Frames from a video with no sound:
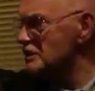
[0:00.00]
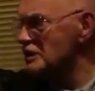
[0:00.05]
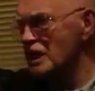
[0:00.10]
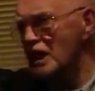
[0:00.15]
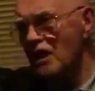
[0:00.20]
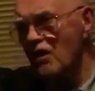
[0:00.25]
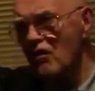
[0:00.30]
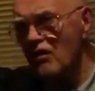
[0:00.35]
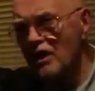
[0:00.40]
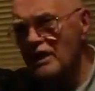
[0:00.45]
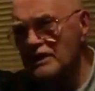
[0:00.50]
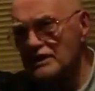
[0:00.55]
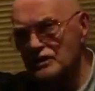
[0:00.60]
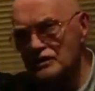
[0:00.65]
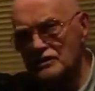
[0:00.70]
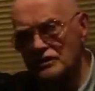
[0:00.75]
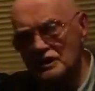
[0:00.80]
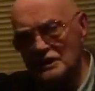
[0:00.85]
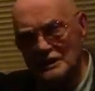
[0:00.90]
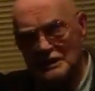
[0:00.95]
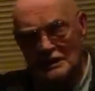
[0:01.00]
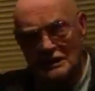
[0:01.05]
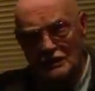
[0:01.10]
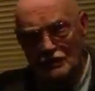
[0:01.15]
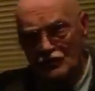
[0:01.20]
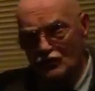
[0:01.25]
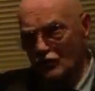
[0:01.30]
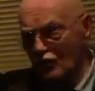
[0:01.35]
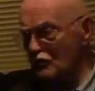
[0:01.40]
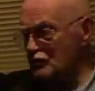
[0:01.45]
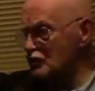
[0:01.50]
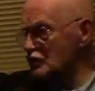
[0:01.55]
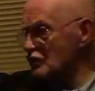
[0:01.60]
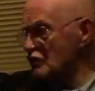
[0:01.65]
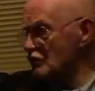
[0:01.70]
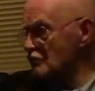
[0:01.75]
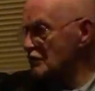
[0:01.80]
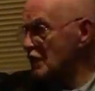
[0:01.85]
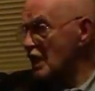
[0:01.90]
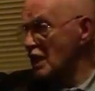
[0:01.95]
Yeah, all right. There's loads of
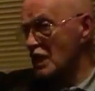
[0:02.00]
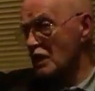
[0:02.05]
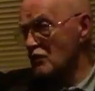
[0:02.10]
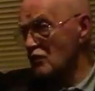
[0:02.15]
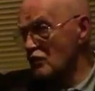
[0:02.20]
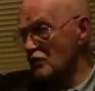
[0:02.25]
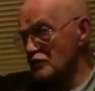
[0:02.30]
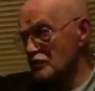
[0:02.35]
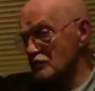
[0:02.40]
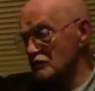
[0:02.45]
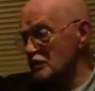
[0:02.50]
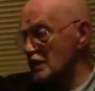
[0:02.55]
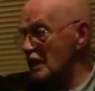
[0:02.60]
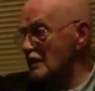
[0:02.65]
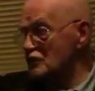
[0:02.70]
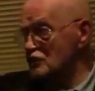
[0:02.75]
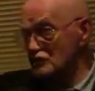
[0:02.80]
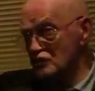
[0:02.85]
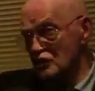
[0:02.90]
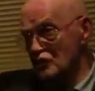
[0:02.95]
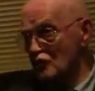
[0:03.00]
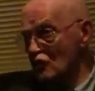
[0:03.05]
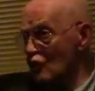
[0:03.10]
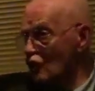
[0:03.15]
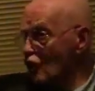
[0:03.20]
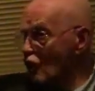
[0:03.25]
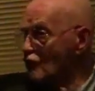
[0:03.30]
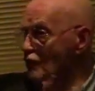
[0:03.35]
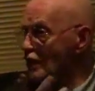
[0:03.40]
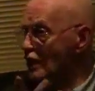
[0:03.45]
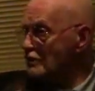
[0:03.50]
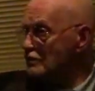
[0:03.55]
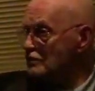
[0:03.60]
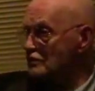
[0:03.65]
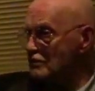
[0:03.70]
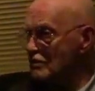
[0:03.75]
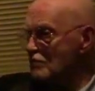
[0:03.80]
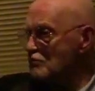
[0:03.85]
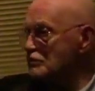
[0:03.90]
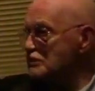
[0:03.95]
clubs and all they do, and they're all over. And I
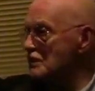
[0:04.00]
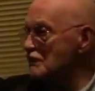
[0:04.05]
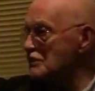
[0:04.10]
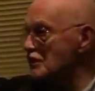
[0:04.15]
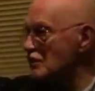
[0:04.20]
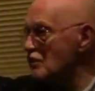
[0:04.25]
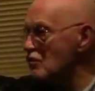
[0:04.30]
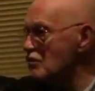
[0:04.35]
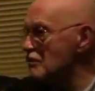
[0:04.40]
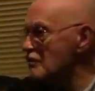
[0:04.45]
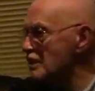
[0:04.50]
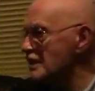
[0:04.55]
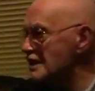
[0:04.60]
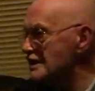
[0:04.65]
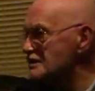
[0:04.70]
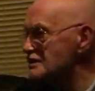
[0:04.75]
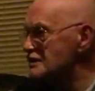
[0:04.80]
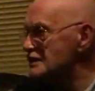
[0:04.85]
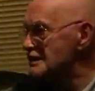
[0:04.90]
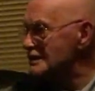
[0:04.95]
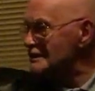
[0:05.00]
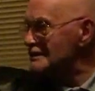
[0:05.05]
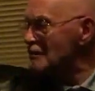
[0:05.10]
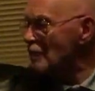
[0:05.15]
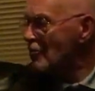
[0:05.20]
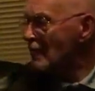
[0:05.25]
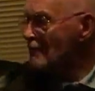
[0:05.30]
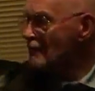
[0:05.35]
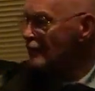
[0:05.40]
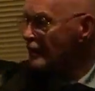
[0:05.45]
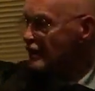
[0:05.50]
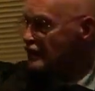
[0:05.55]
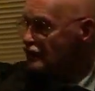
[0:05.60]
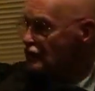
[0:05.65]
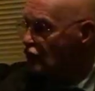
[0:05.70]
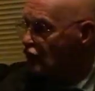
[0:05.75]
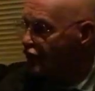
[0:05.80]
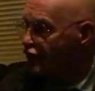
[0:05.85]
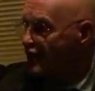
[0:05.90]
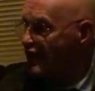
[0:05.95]
said, oh, I must have a go at that.
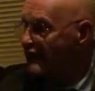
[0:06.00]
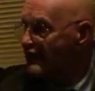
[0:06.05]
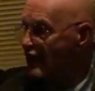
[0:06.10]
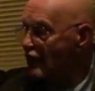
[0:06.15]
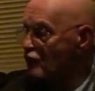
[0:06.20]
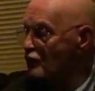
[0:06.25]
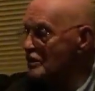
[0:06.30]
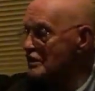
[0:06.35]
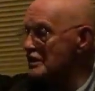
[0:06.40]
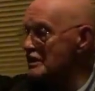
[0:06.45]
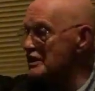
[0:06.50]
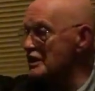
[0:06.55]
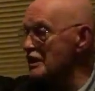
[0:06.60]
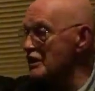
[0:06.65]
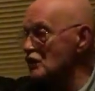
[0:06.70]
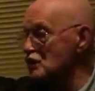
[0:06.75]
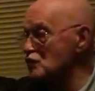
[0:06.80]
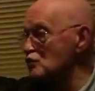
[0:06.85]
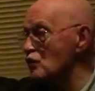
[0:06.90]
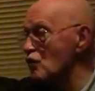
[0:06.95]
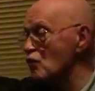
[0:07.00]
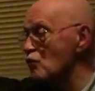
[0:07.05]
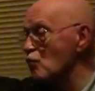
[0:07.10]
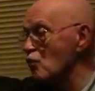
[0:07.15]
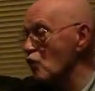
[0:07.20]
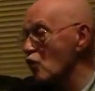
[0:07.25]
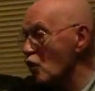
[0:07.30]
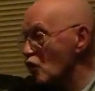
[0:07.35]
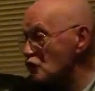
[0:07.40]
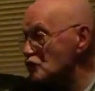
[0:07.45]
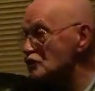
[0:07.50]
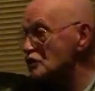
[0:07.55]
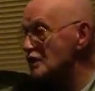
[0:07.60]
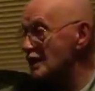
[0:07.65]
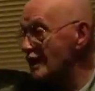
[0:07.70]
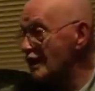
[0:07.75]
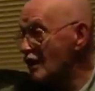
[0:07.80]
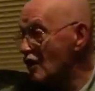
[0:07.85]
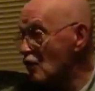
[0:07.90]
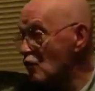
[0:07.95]
So I found out where the nearest one was,
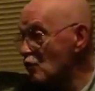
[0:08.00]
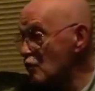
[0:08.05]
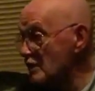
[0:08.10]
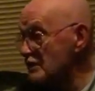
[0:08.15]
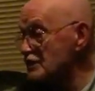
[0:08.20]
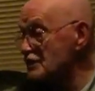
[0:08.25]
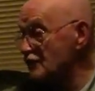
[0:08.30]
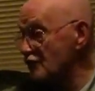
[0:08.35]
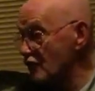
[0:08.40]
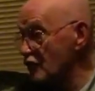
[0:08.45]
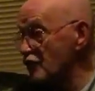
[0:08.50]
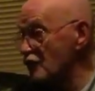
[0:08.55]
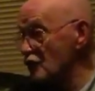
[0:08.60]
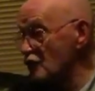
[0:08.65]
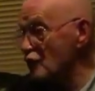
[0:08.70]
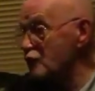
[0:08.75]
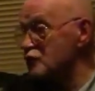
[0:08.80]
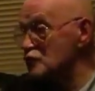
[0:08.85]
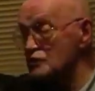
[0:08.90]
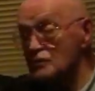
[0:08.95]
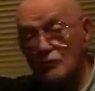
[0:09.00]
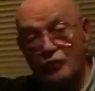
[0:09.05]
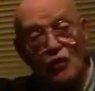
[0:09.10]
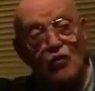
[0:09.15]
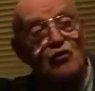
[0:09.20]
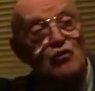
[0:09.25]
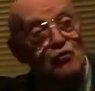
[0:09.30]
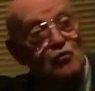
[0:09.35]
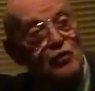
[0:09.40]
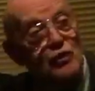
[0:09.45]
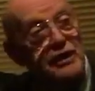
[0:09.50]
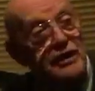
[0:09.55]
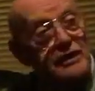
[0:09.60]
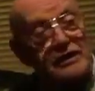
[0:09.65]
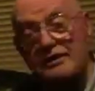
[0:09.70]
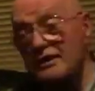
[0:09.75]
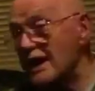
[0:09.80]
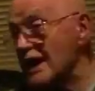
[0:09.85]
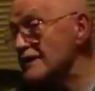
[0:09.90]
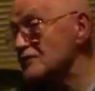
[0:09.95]
which, funny enough, was the Broken Wheel
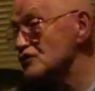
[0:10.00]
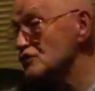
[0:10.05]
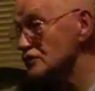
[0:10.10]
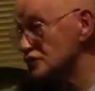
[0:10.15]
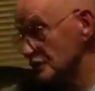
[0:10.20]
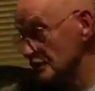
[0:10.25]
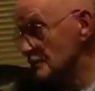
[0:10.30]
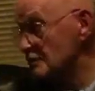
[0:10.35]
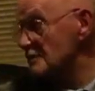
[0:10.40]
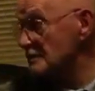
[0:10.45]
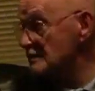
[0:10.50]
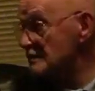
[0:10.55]
in Heselden.